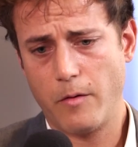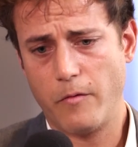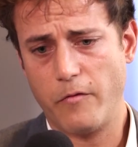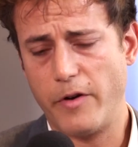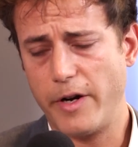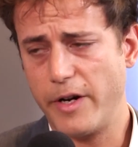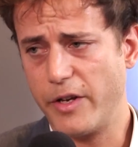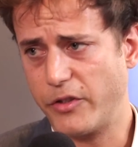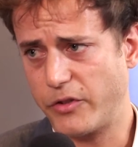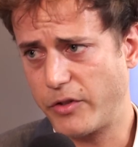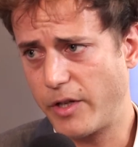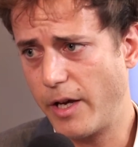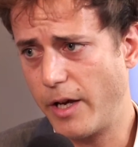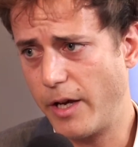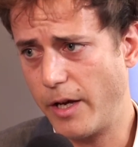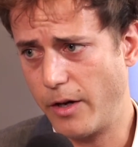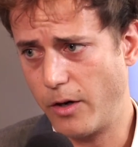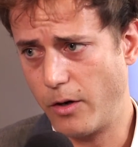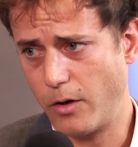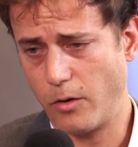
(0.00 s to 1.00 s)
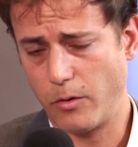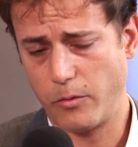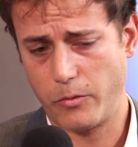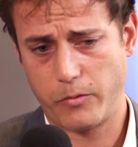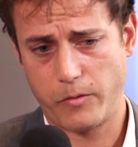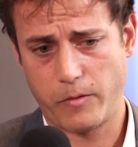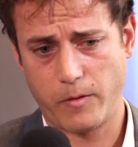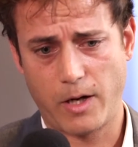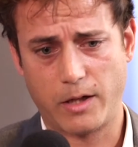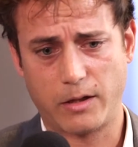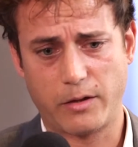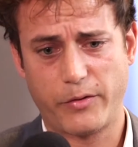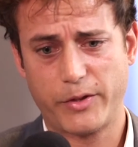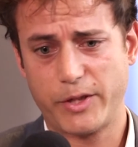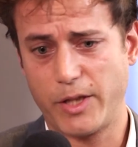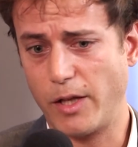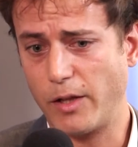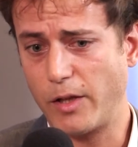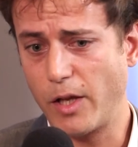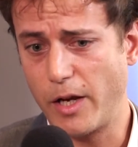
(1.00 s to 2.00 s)
very scared of
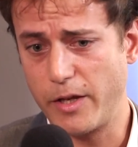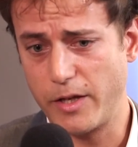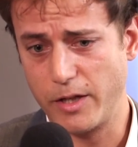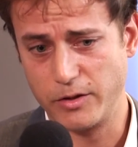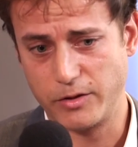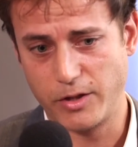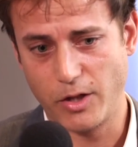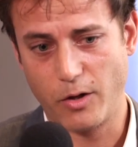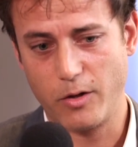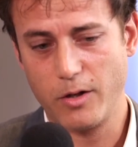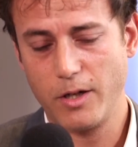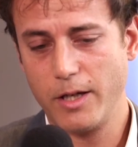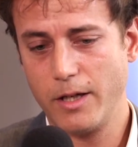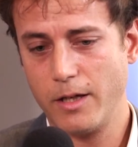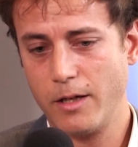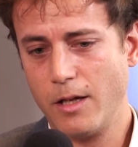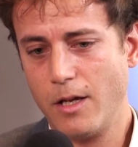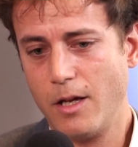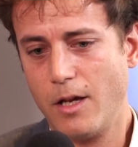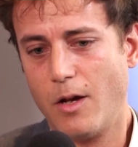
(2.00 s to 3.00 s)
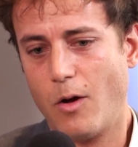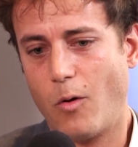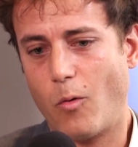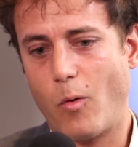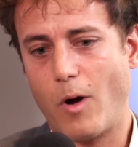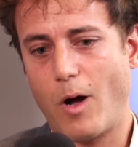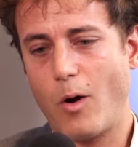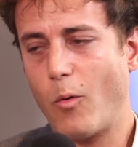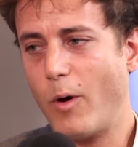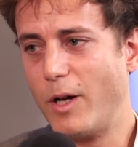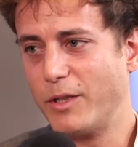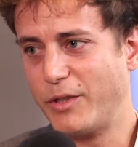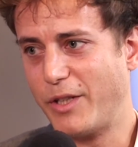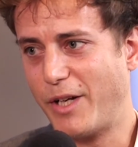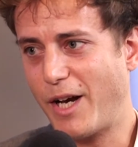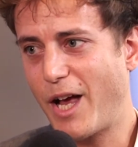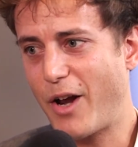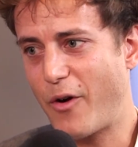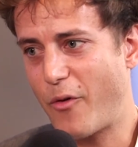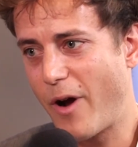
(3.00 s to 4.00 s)
artificial intelligence. The only one was
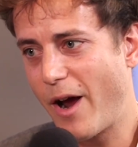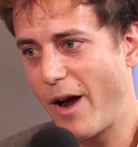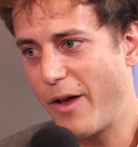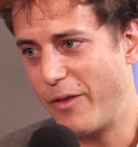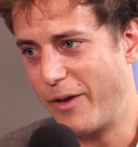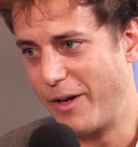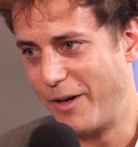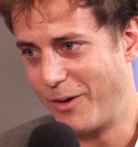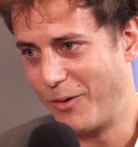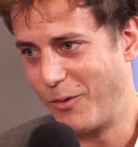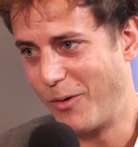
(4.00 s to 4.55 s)
the Knight Rider.